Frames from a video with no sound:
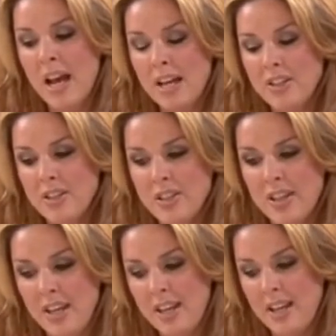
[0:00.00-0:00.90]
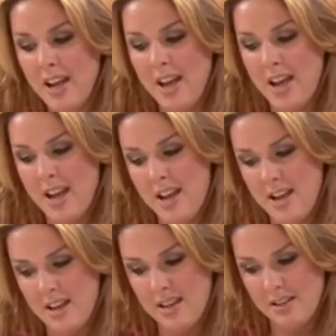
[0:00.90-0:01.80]
I just think,
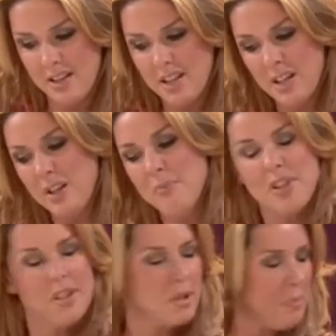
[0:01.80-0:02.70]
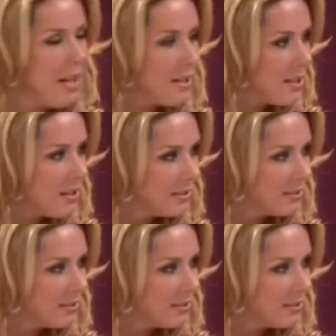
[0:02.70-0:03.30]
you know, your mother knows best.